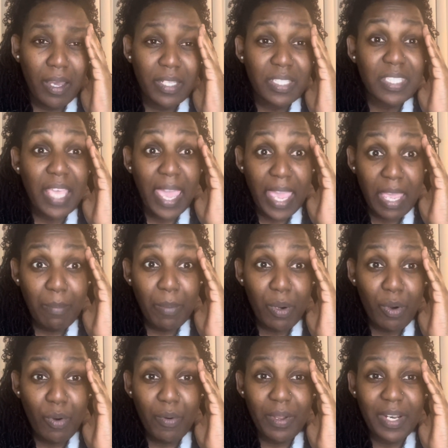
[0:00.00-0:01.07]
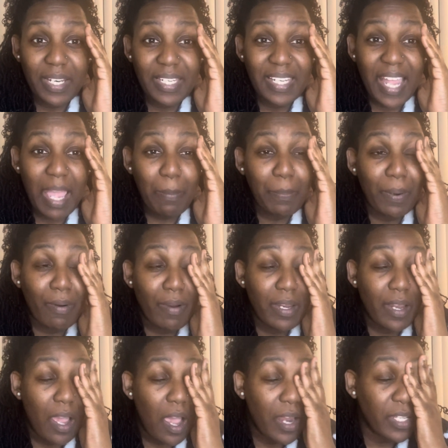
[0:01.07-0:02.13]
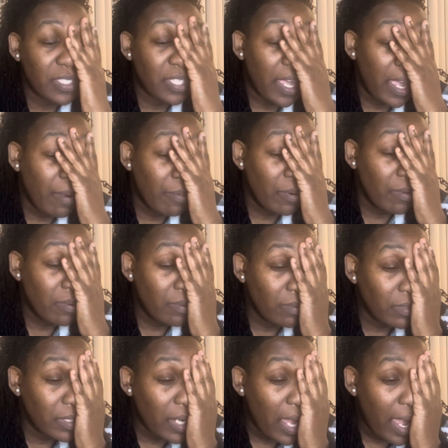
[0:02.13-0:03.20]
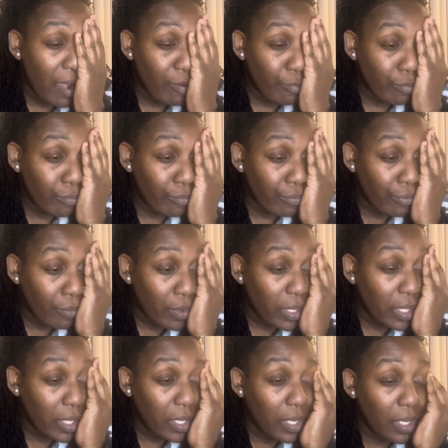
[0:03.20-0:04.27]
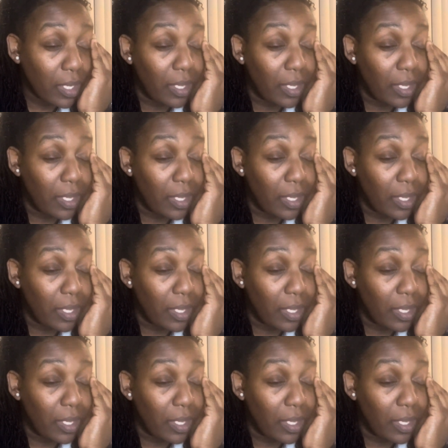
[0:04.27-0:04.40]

table, not periodic table, not freaking...